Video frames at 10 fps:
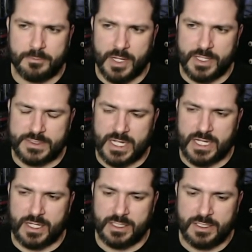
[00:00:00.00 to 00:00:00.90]
but
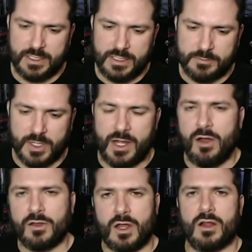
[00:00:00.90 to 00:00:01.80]

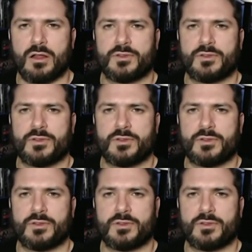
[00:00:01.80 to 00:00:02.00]
all in all,